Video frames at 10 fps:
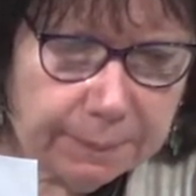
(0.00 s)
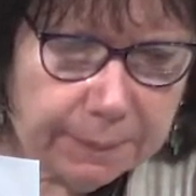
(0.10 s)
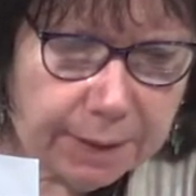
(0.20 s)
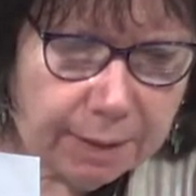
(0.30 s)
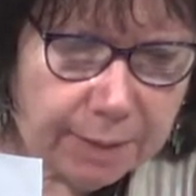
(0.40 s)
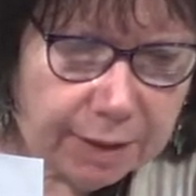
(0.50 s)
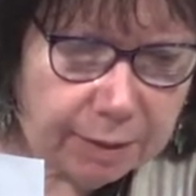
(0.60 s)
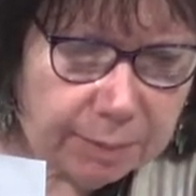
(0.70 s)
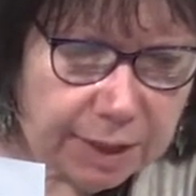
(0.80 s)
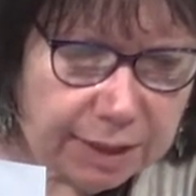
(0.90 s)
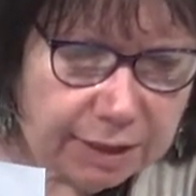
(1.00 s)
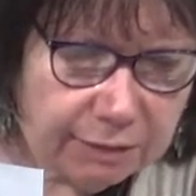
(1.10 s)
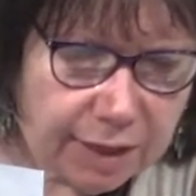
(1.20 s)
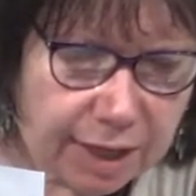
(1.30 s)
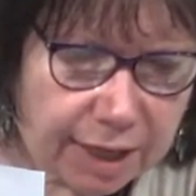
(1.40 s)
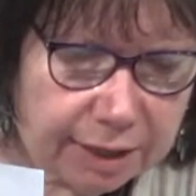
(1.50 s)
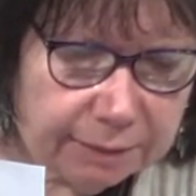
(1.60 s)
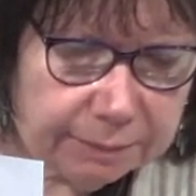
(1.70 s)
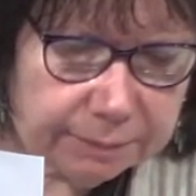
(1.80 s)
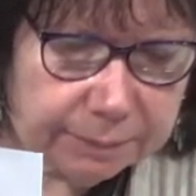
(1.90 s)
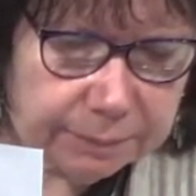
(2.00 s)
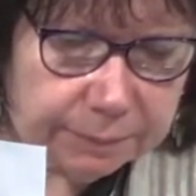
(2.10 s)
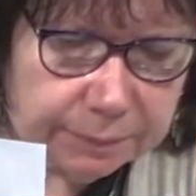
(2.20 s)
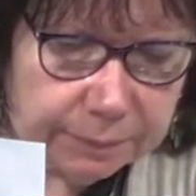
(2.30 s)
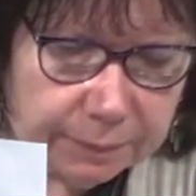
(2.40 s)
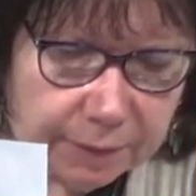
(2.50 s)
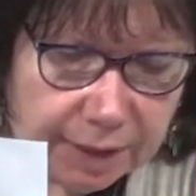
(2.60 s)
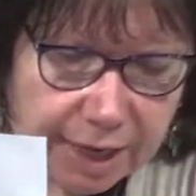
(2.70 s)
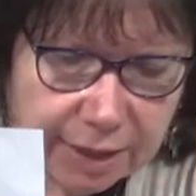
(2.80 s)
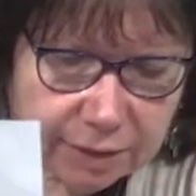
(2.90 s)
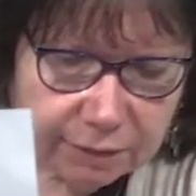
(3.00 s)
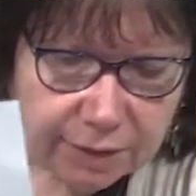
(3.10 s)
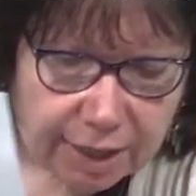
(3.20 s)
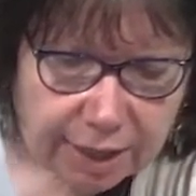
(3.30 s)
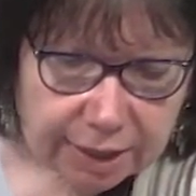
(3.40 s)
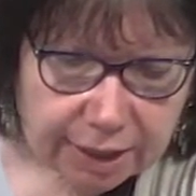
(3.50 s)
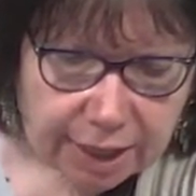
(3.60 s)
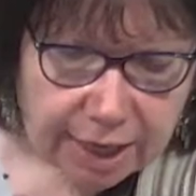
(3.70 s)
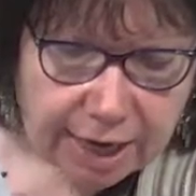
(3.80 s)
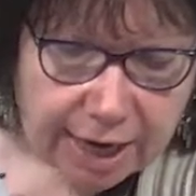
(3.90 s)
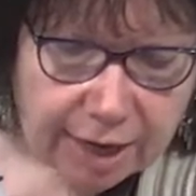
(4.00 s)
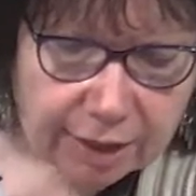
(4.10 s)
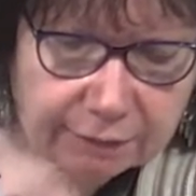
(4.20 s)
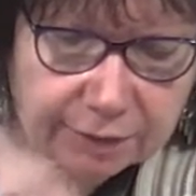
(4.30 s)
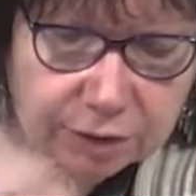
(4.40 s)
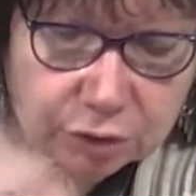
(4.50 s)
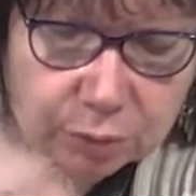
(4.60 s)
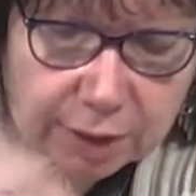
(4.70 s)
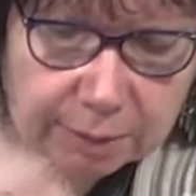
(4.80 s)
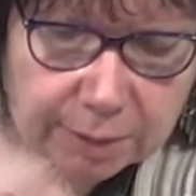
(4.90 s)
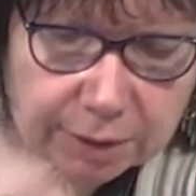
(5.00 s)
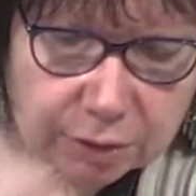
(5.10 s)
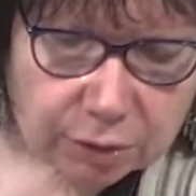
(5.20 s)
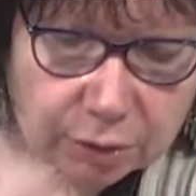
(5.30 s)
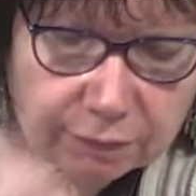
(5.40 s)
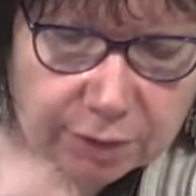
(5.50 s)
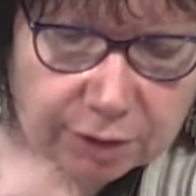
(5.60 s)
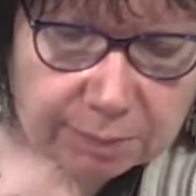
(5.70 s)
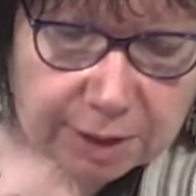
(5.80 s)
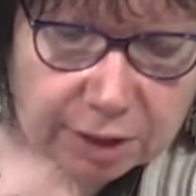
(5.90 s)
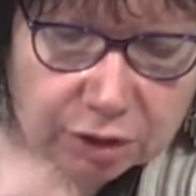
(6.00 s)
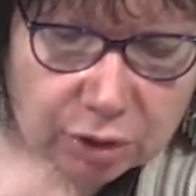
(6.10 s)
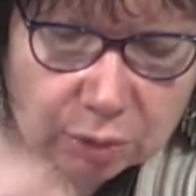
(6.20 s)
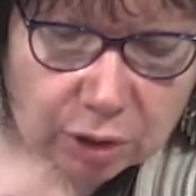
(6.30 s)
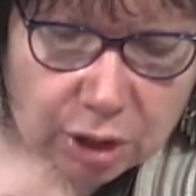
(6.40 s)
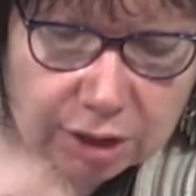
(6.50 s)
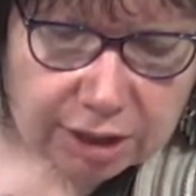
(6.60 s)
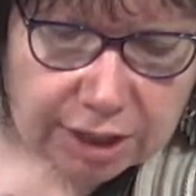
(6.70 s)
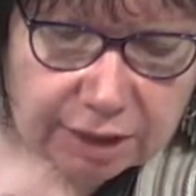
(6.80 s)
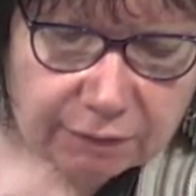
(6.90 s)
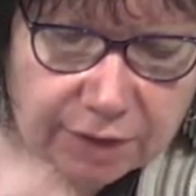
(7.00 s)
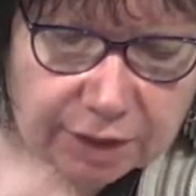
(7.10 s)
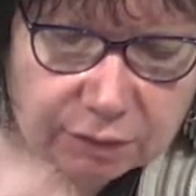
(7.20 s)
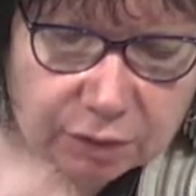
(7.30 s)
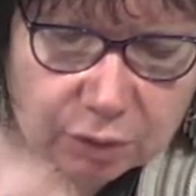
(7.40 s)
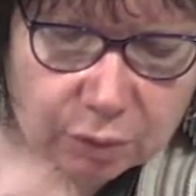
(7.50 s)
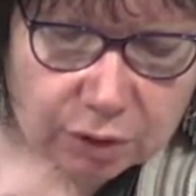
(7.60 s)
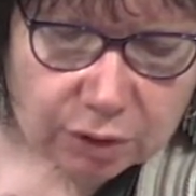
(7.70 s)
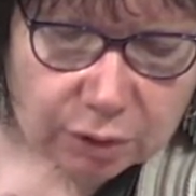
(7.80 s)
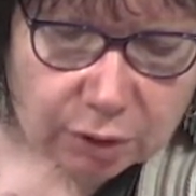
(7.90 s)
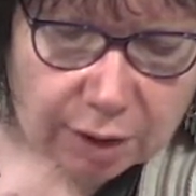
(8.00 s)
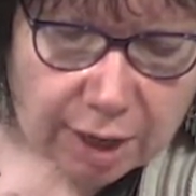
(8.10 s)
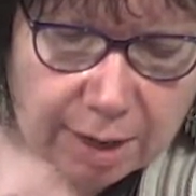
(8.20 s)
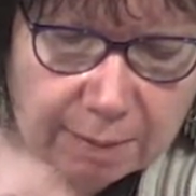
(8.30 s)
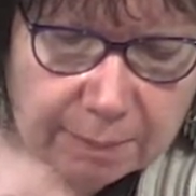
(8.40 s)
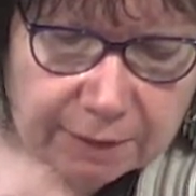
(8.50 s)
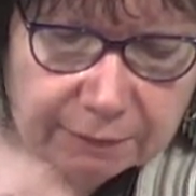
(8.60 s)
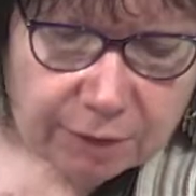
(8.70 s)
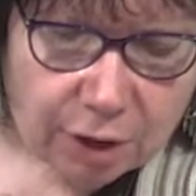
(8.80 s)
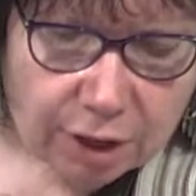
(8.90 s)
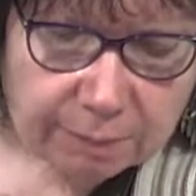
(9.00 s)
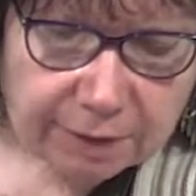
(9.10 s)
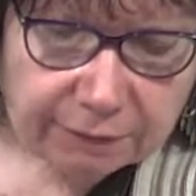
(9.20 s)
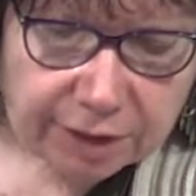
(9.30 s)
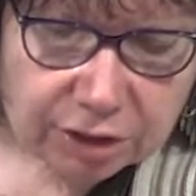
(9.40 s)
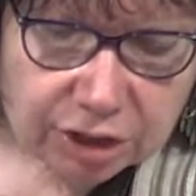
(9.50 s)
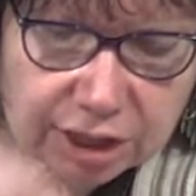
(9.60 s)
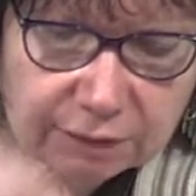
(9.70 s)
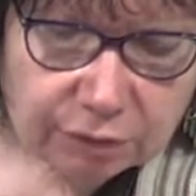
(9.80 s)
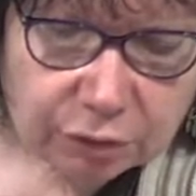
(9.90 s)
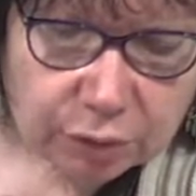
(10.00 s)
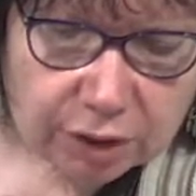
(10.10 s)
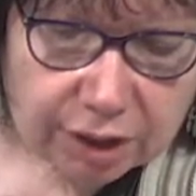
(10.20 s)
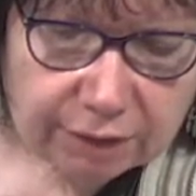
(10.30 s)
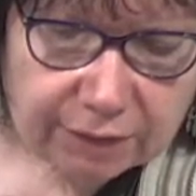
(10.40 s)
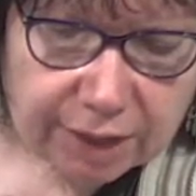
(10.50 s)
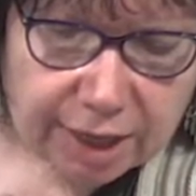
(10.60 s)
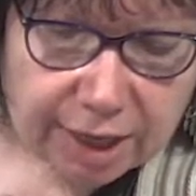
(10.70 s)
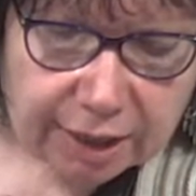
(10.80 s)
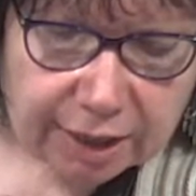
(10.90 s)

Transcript: about the place of God? the house of God. How lovely is your dwelling place, O Lord of hosts. My soul longs and indeed faints for the courts of the Lord. My heart and my flesh sing for joy to the living God.